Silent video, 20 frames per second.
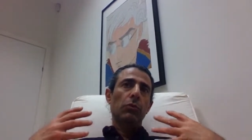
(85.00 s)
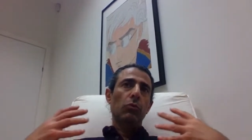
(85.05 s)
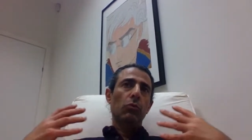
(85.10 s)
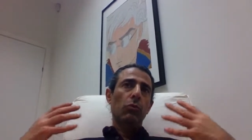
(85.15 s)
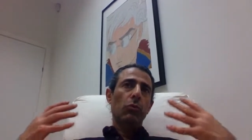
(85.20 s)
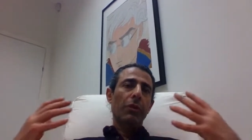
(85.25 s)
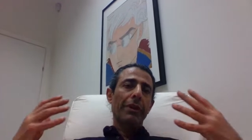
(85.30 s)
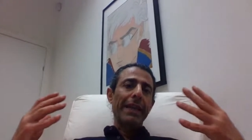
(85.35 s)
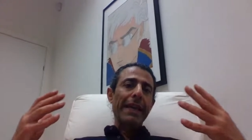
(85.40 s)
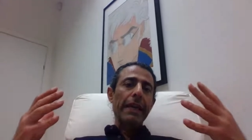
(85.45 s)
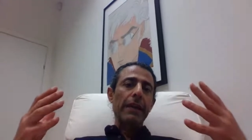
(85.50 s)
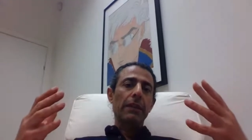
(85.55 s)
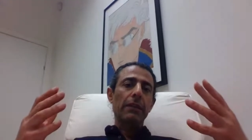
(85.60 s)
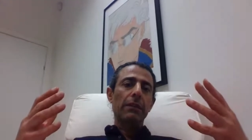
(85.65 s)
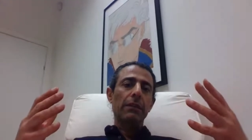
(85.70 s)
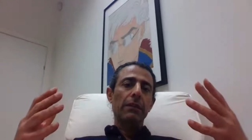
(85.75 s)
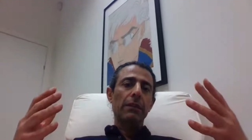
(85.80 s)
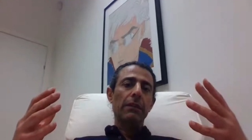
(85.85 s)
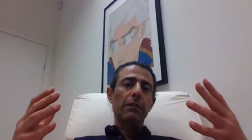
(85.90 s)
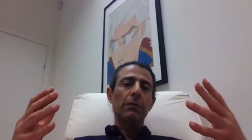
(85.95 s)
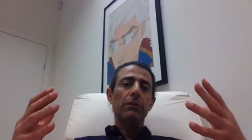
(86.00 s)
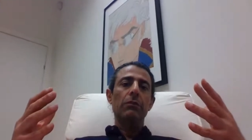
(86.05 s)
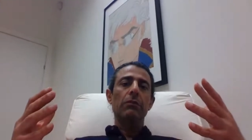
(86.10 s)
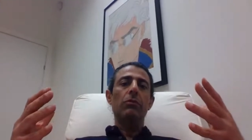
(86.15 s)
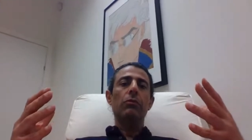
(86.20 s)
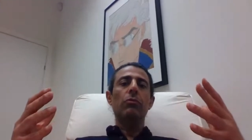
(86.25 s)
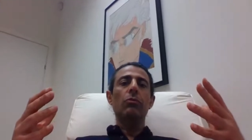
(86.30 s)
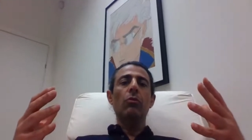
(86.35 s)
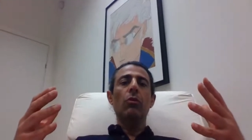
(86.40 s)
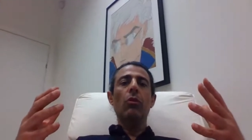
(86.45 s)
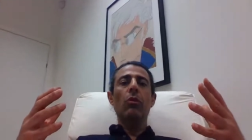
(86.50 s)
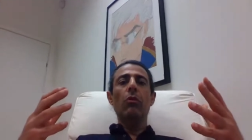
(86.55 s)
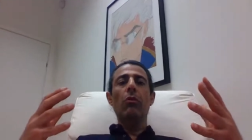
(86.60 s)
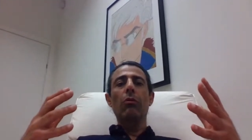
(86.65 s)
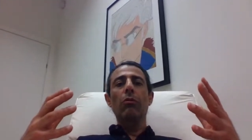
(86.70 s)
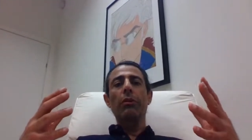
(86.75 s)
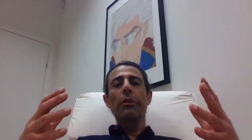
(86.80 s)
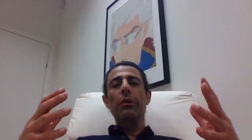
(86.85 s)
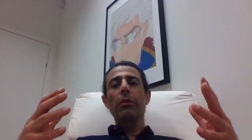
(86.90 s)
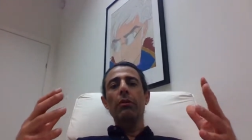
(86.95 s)
connect to
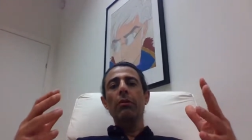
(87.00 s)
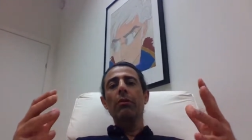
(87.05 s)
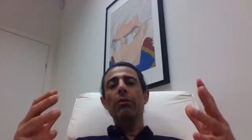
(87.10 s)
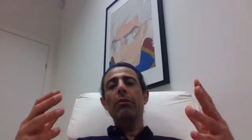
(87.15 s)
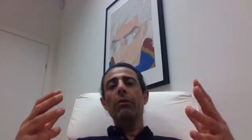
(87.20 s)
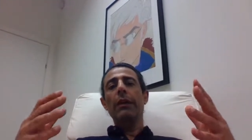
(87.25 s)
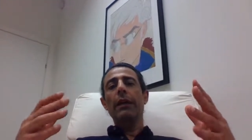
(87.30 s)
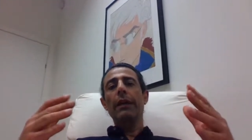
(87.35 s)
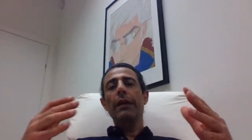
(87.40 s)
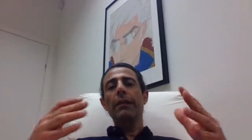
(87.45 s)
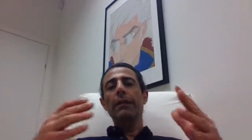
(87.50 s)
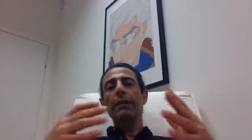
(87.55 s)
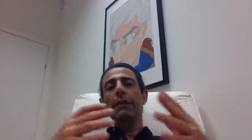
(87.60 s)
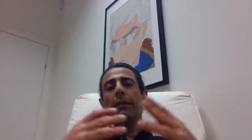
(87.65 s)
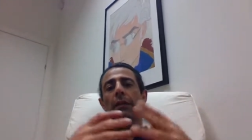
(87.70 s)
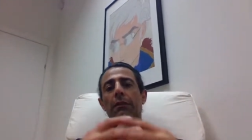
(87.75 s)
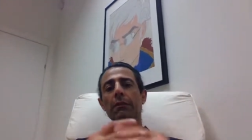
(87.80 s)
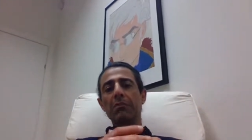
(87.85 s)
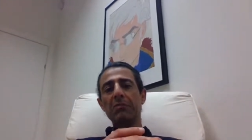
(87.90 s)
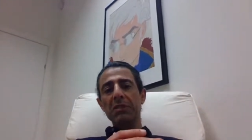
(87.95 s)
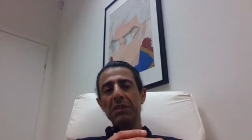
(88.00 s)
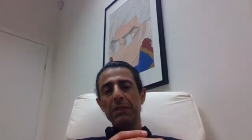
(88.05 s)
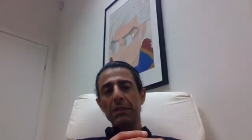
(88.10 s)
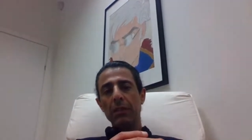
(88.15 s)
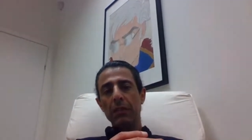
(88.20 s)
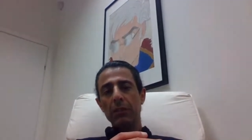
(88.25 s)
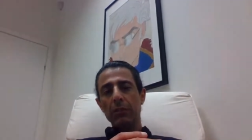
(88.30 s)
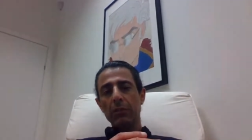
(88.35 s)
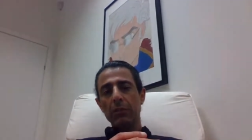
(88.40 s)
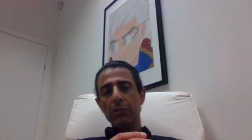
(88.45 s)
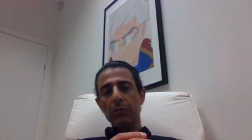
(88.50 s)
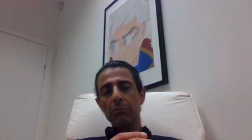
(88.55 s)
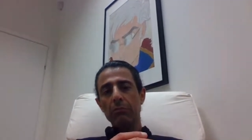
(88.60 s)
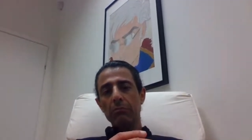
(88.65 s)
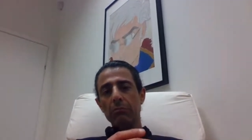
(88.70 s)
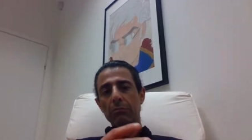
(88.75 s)
all your IT infrastructure.